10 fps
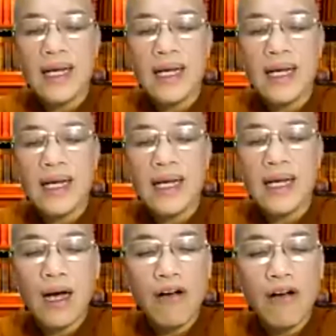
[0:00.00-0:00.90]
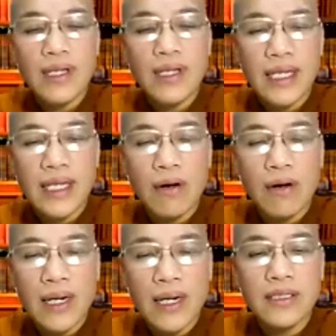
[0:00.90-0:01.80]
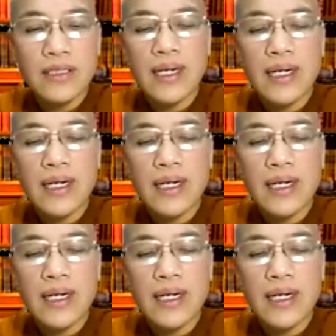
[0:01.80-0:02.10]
And after the ordination,